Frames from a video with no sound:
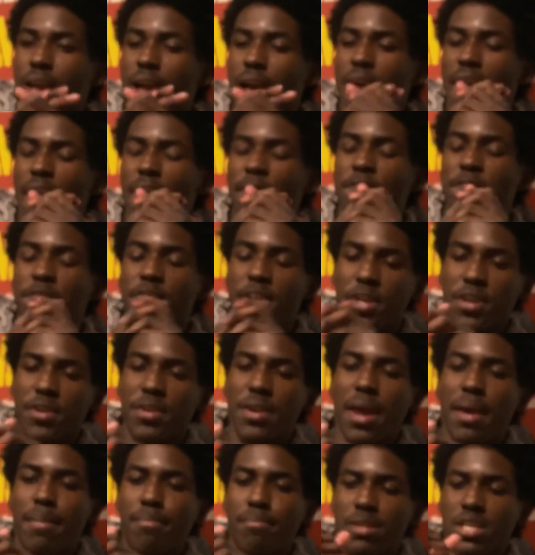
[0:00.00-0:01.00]
I feel
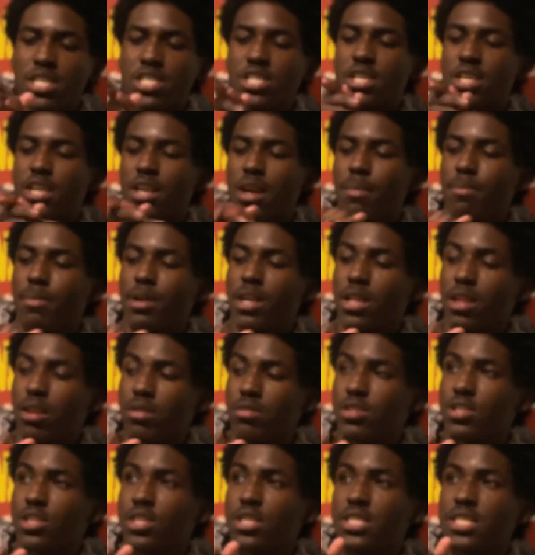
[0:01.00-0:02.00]
that mission coming
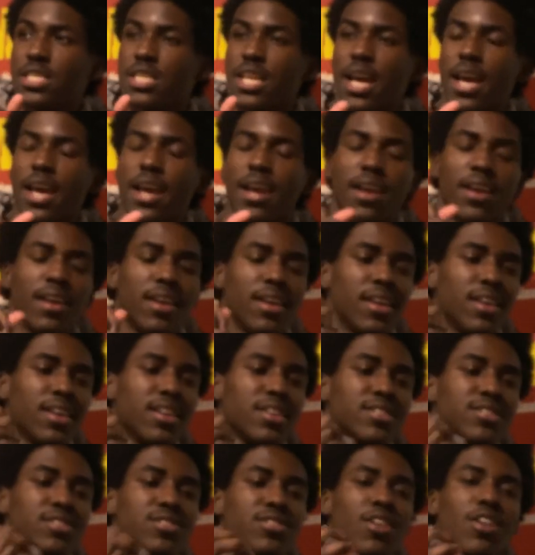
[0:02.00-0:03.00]
closer because, like,
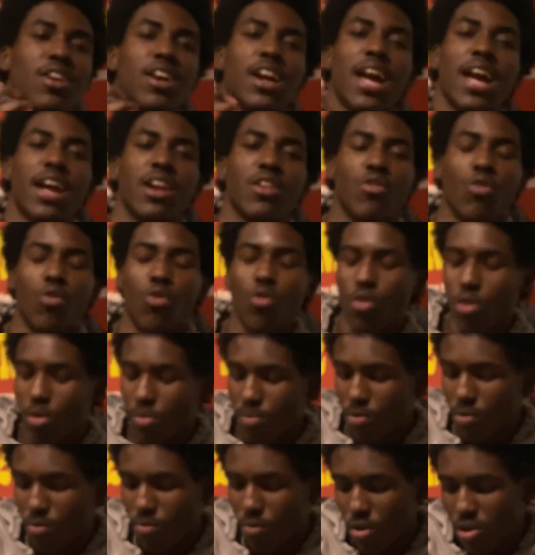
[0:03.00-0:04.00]
dog, I had a
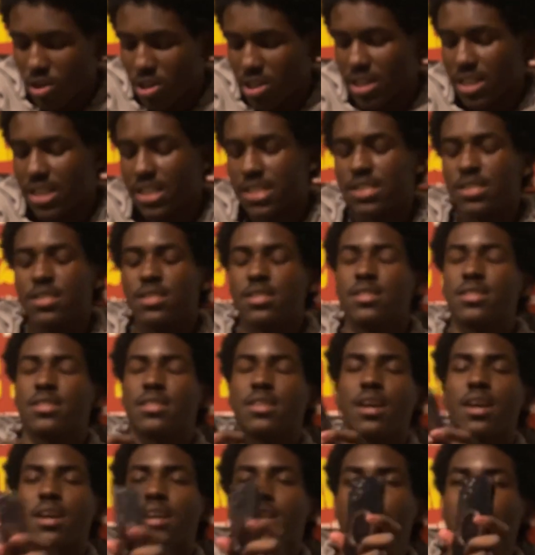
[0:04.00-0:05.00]
horrible morning this
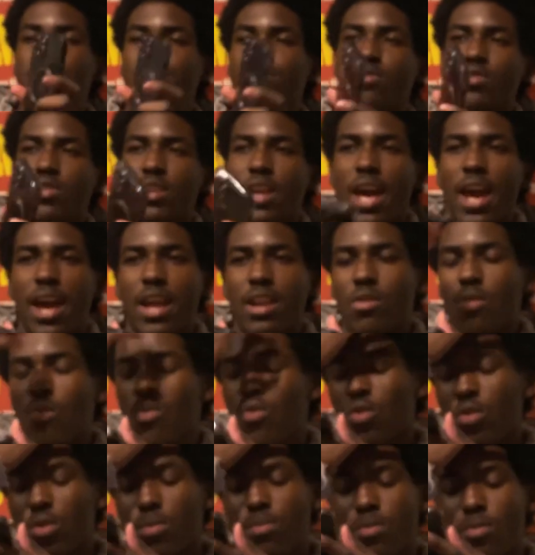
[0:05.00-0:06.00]
morning. I had a
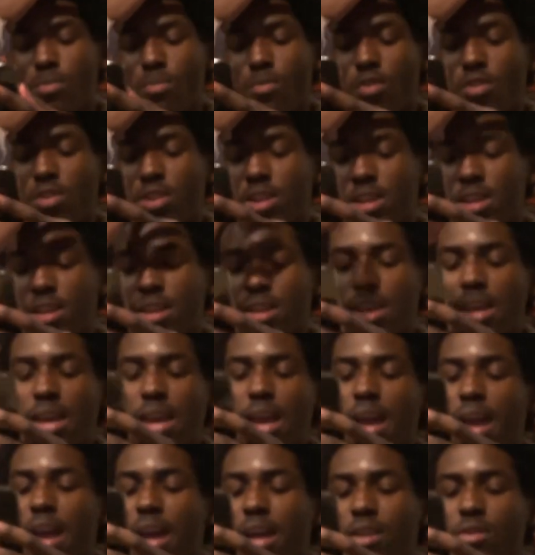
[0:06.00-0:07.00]
horrible morning,
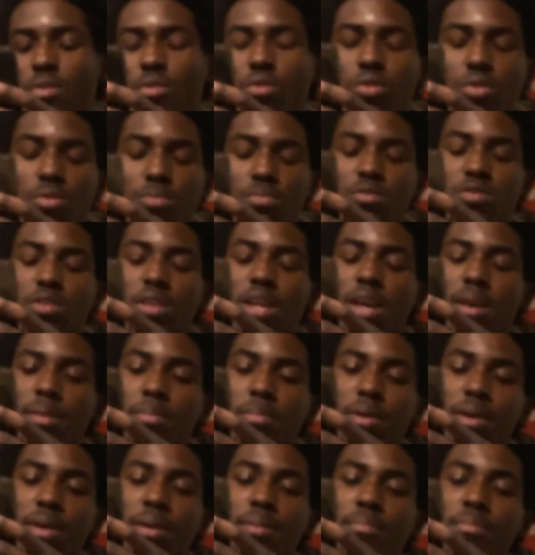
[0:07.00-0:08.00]
had a horrible day,
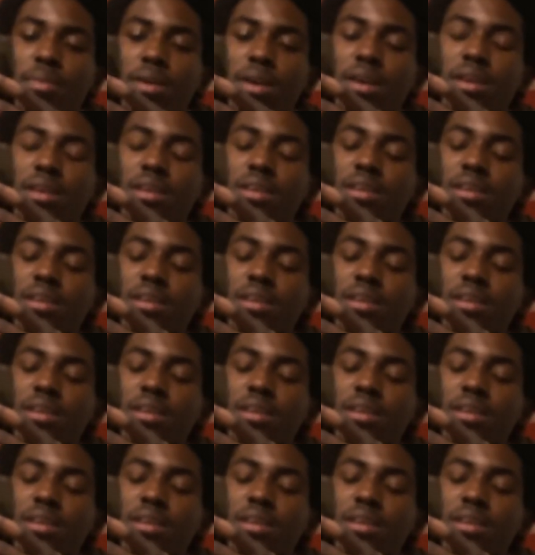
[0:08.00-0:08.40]
man, but